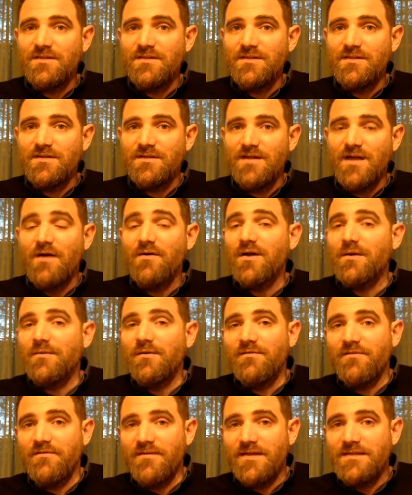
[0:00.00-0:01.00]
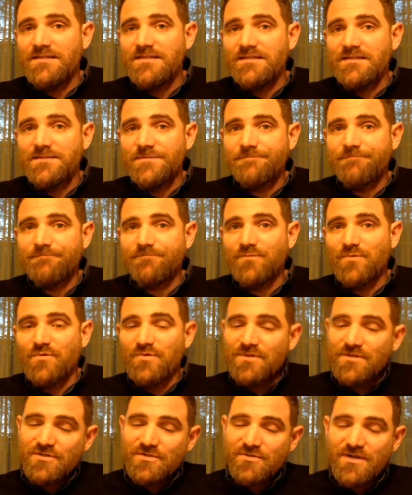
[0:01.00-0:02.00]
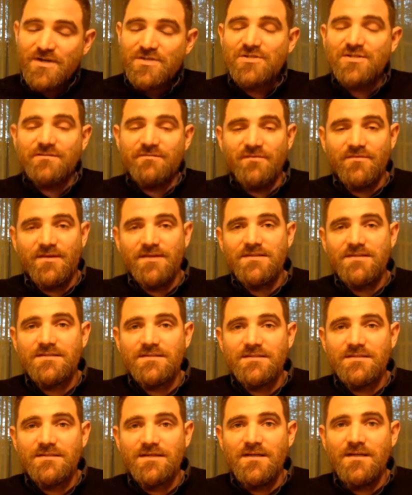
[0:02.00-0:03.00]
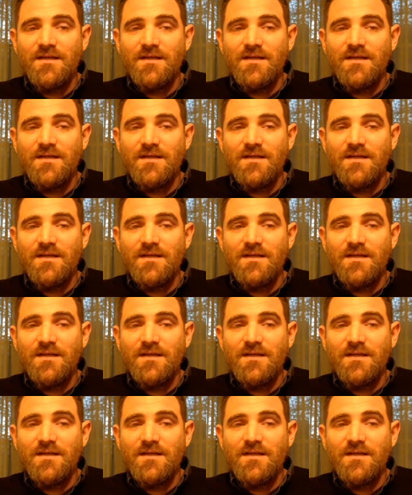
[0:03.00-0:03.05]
the outcome of events or the direction of events,